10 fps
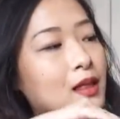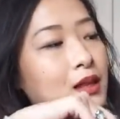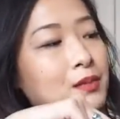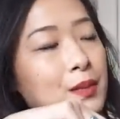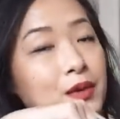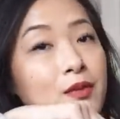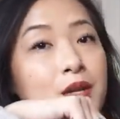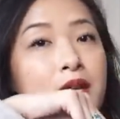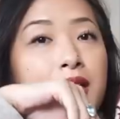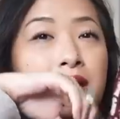Like maybe from
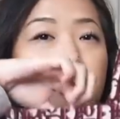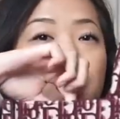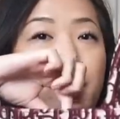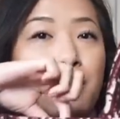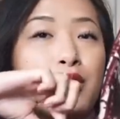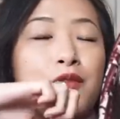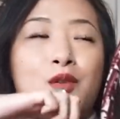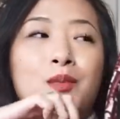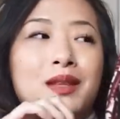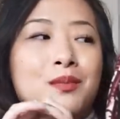here to here, but I don't know if it
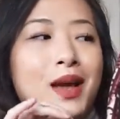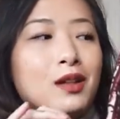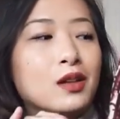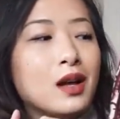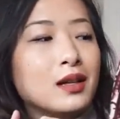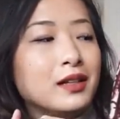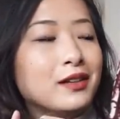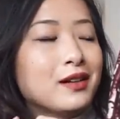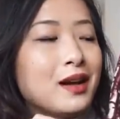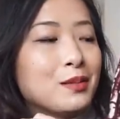will make the bag look
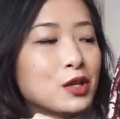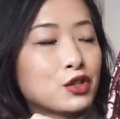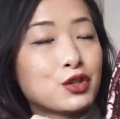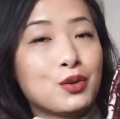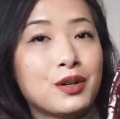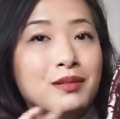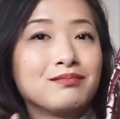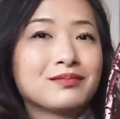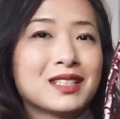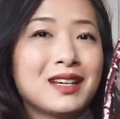uglier. I'm not sure.